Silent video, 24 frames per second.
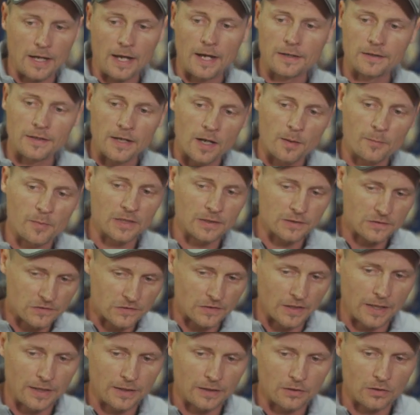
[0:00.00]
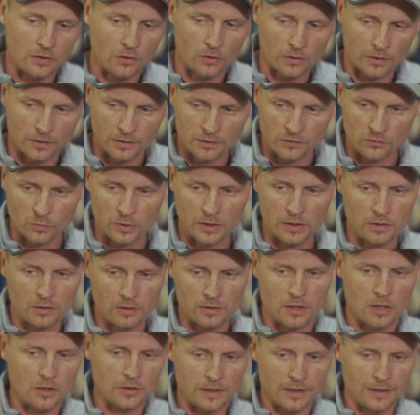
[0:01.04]
eye dominant sight on it as well.
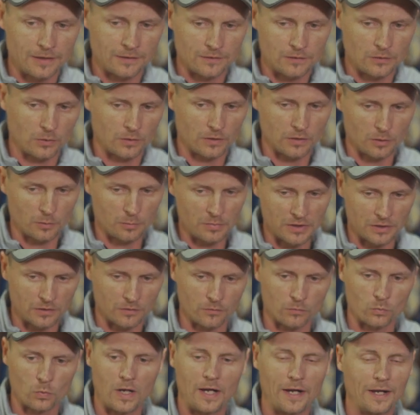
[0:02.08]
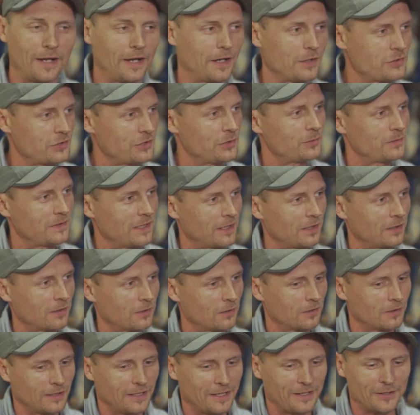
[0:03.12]
I'll get into a little bit of why I shoot that a
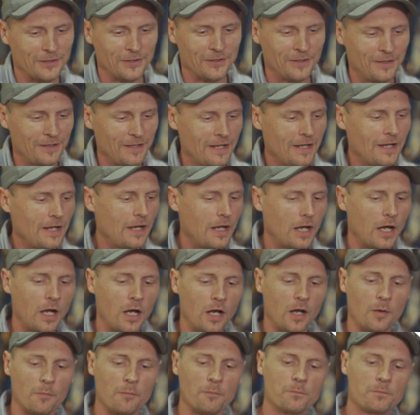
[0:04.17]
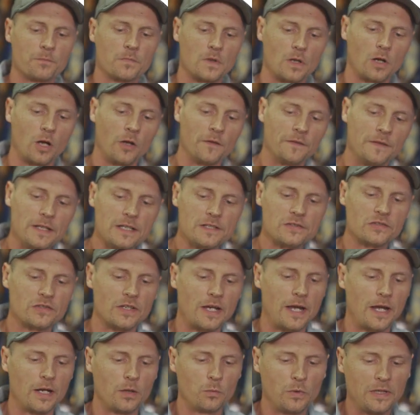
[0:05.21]
little later. On this
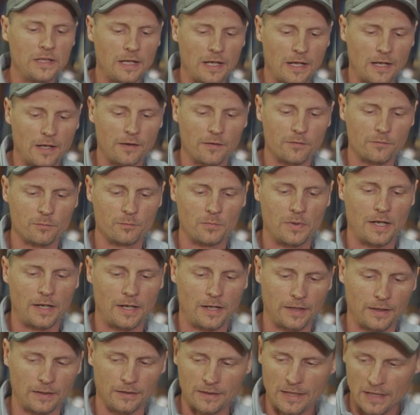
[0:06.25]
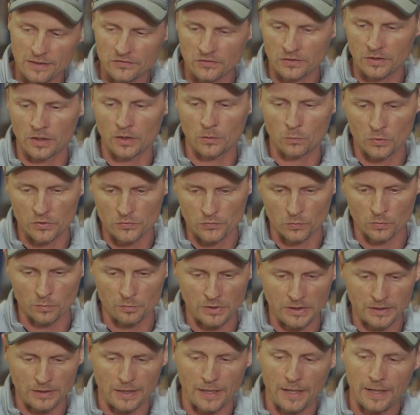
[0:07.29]
side we have my next gun, which will
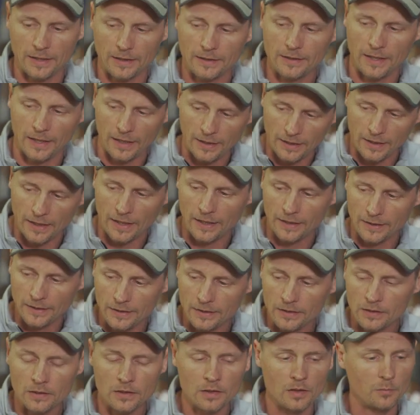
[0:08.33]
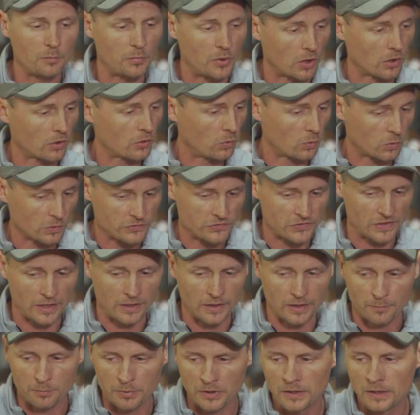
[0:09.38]
be a K80 Parkour
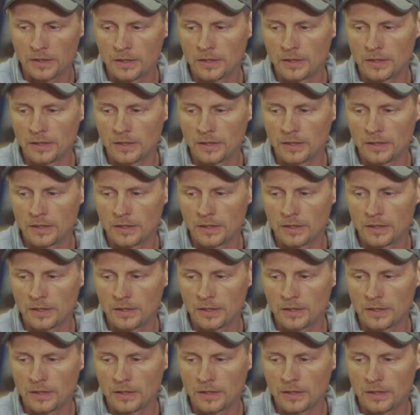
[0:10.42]
setup.